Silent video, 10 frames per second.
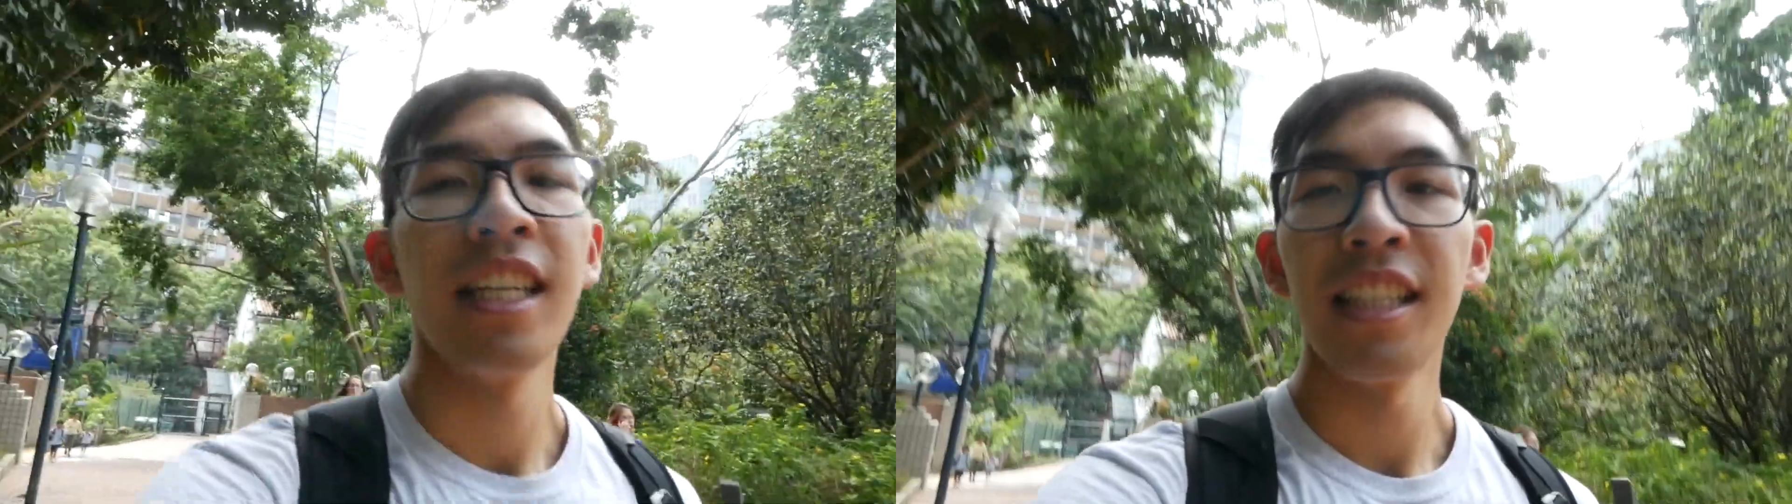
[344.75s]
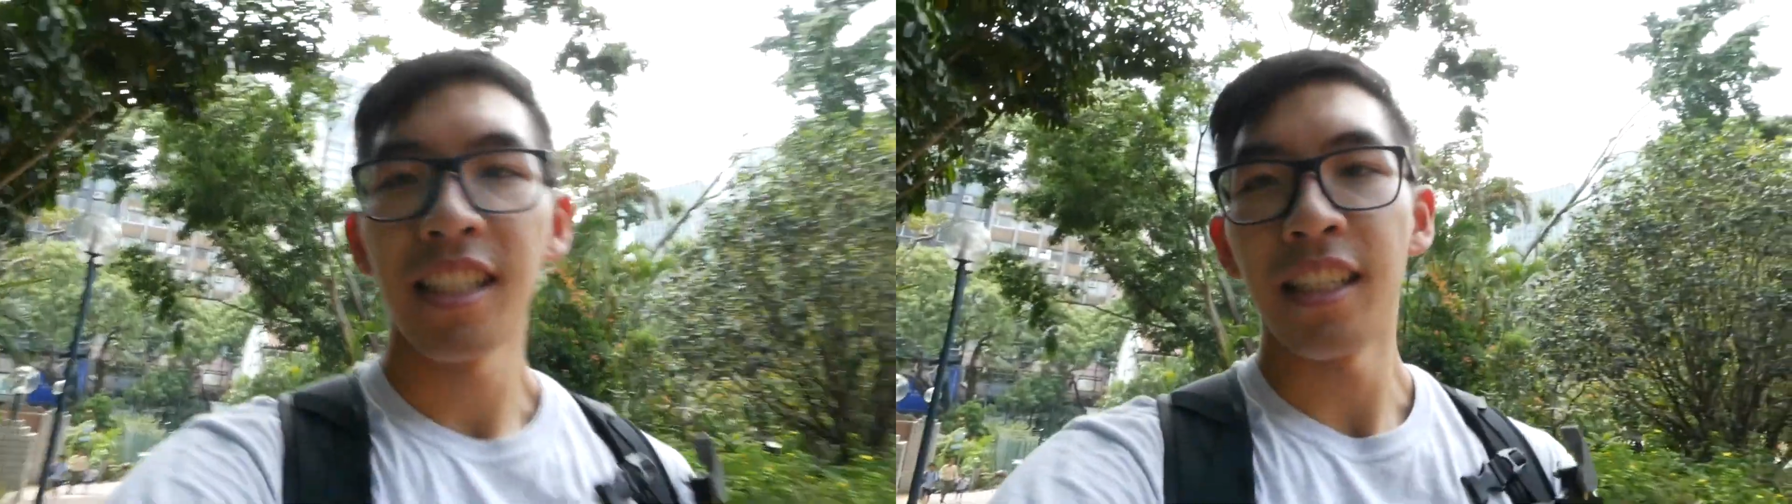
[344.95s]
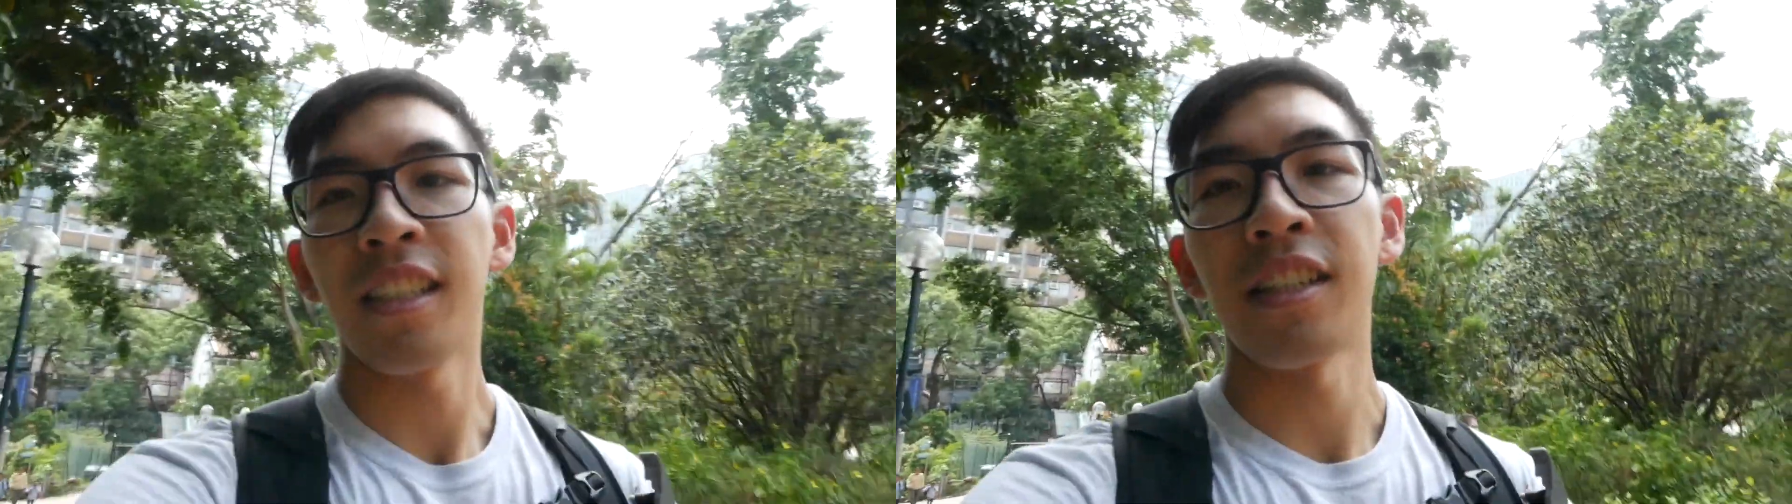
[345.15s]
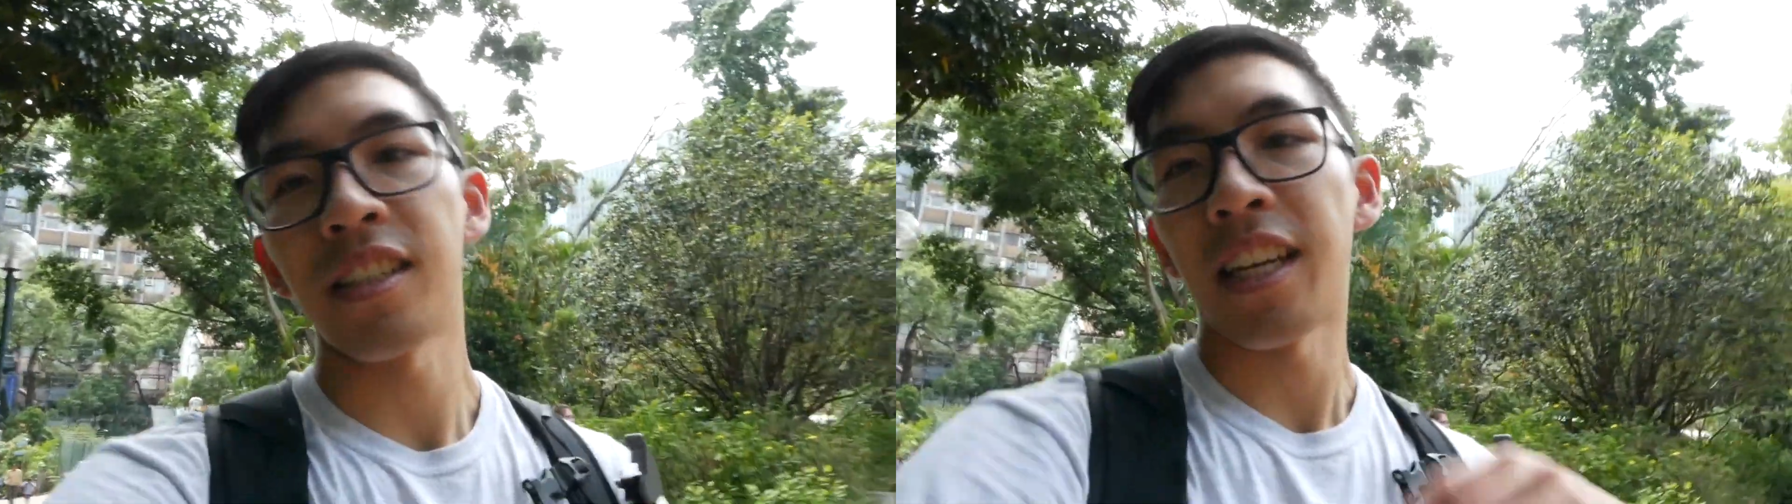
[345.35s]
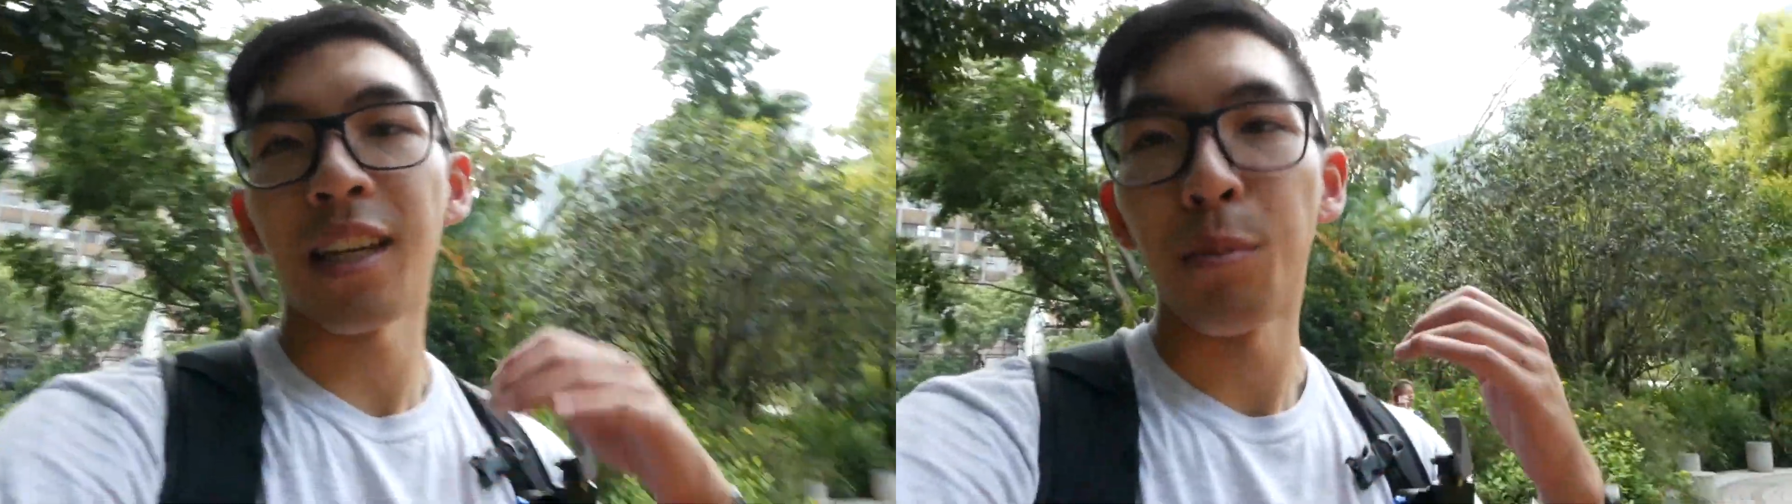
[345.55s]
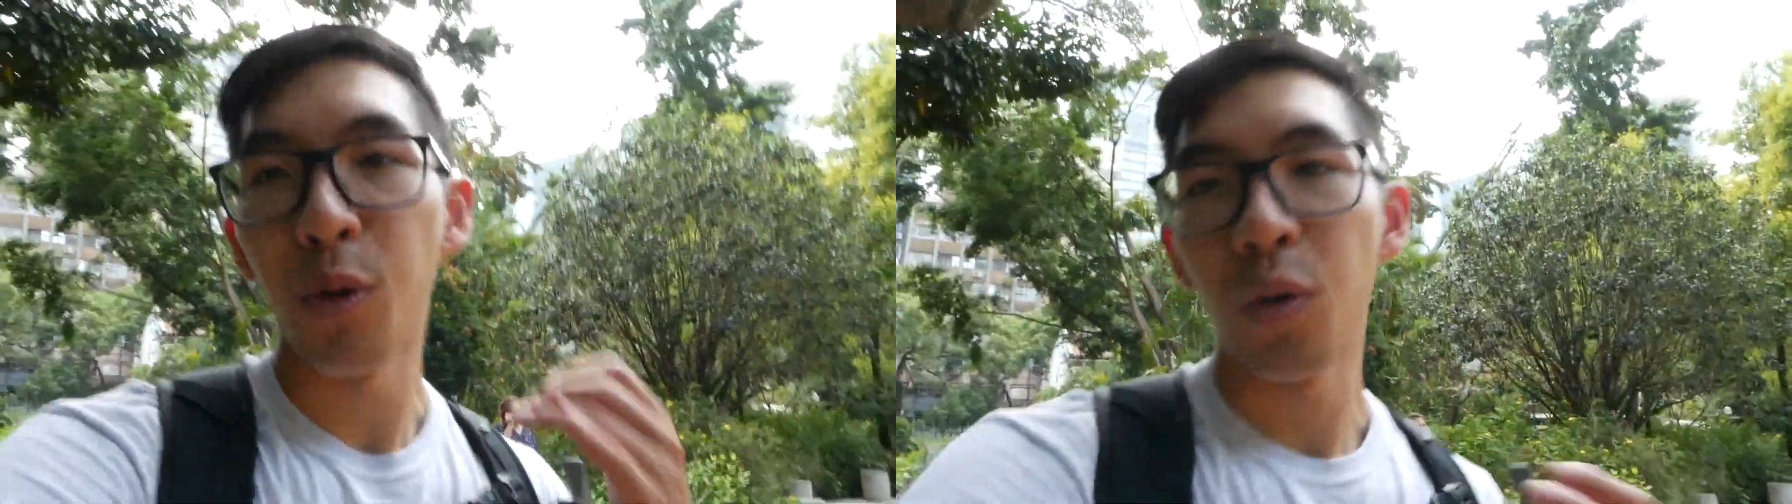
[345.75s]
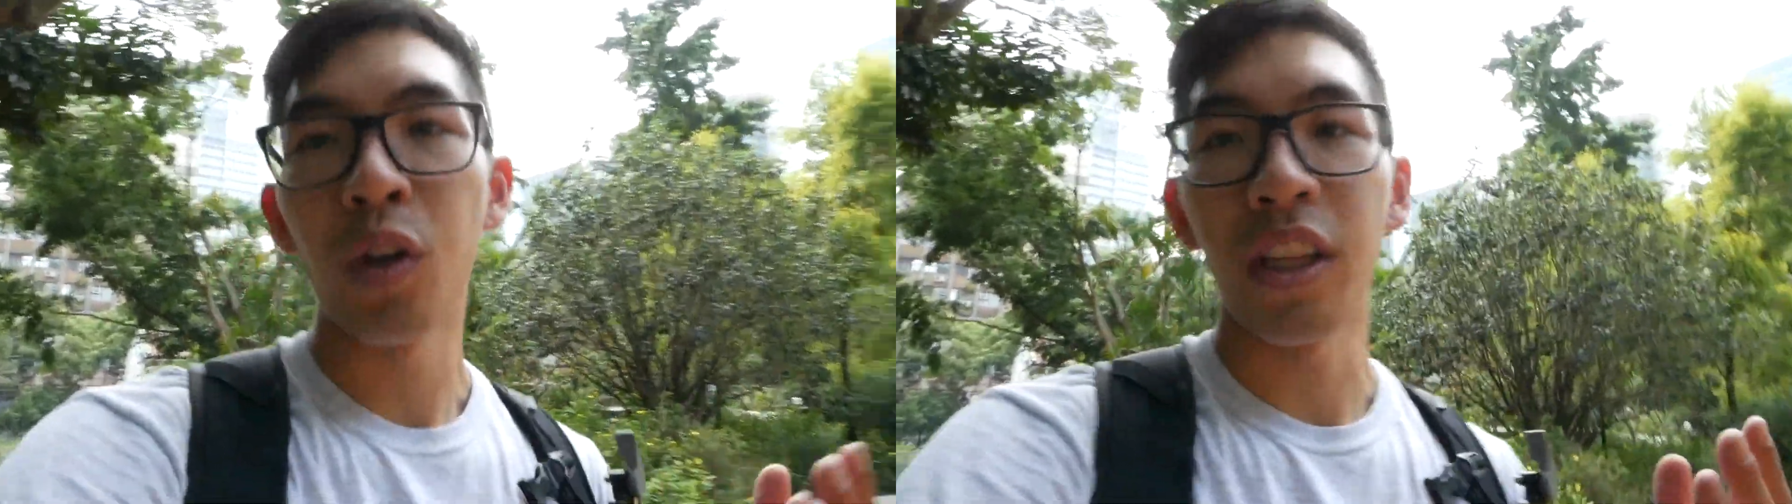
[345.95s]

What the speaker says: It says there's like a pool